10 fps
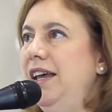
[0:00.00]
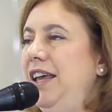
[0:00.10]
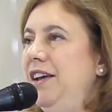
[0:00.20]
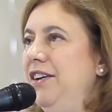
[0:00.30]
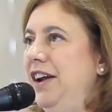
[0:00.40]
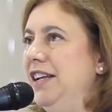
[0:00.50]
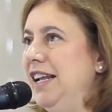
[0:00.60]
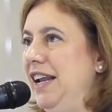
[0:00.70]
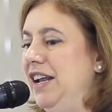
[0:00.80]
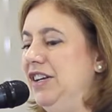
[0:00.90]
Here
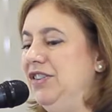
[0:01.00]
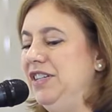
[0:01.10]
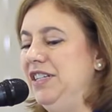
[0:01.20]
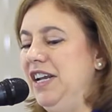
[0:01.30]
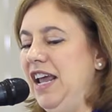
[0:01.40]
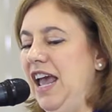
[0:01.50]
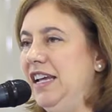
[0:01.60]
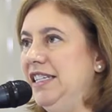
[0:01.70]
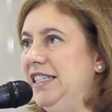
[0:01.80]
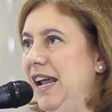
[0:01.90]
is an interesting
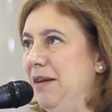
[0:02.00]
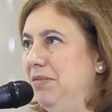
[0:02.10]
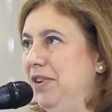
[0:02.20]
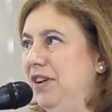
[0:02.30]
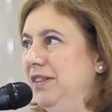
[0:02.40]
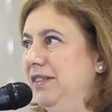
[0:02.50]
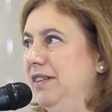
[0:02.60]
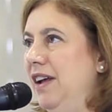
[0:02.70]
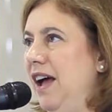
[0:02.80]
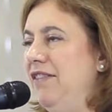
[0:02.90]
example
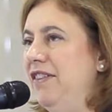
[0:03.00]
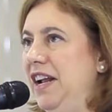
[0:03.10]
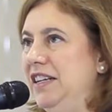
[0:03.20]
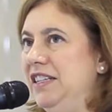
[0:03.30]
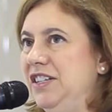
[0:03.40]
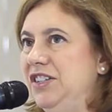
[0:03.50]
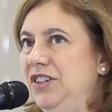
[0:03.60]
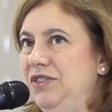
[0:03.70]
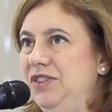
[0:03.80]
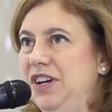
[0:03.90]
of an
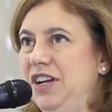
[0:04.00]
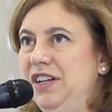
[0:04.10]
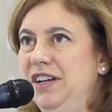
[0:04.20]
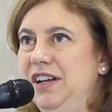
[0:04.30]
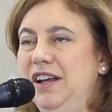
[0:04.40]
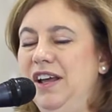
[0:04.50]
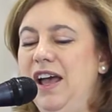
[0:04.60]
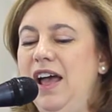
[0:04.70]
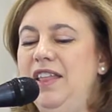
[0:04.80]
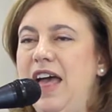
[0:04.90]
institution
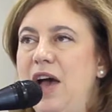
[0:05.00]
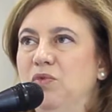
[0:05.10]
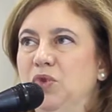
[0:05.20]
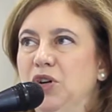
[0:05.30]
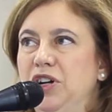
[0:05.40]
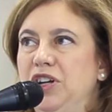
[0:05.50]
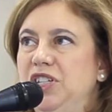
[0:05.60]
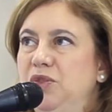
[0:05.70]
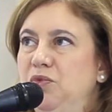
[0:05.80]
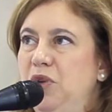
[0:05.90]
that
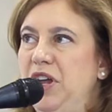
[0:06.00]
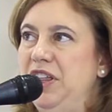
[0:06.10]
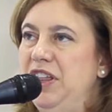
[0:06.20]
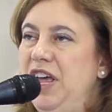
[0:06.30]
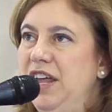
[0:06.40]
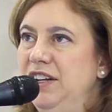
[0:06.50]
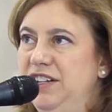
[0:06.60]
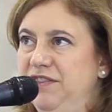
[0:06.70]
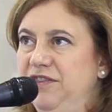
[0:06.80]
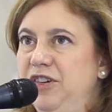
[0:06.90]
works with
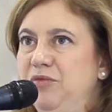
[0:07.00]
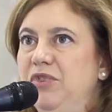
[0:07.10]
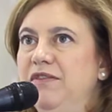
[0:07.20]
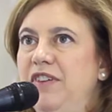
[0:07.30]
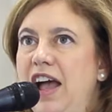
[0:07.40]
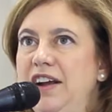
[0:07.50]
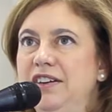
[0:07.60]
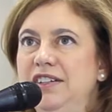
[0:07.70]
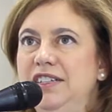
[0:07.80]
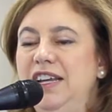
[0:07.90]
different
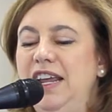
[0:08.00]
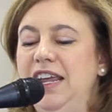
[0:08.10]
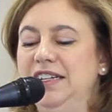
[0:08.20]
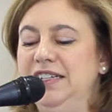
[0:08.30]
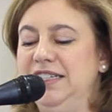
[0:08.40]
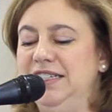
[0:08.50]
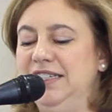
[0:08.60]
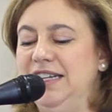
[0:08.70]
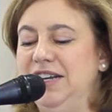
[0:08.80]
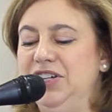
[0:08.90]
providers in
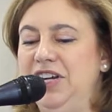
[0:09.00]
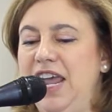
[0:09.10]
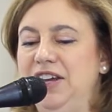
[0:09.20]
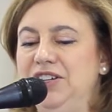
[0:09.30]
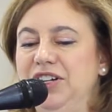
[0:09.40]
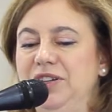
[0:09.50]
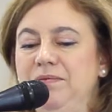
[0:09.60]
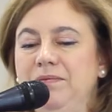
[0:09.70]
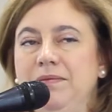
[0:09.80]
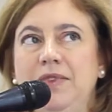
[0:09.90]
distance
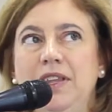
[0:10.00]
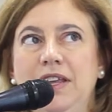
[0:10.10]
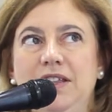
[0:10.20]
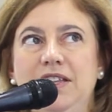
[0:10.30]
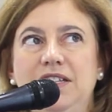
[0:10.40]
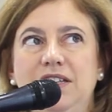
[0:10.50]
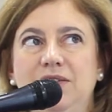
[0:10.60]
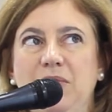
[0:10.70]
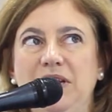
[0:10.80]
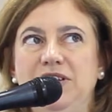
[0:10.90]
education. This
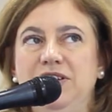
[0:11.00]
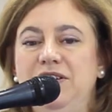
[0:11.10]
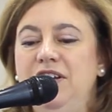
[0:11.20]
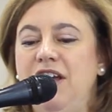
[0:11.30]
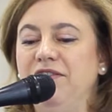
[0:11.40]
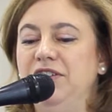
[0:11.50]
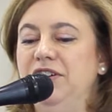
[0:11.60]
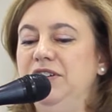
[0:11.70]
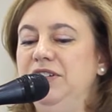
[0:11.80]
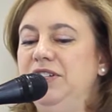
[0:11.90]
is Western
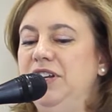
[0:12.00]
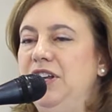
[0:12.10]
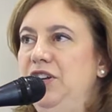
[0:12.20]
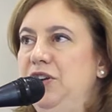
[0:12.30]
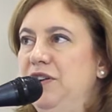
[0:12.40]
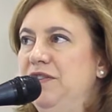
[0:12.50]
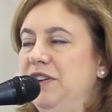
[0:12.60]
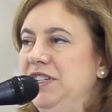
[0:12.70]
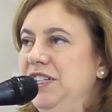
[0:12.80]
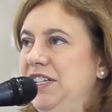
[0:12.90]
Governors
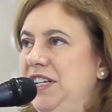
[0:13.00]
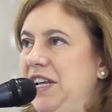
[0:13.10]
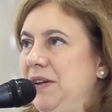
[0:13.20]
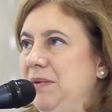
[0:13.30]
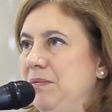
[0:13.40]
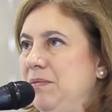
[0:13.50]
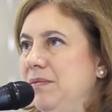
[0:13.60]
University.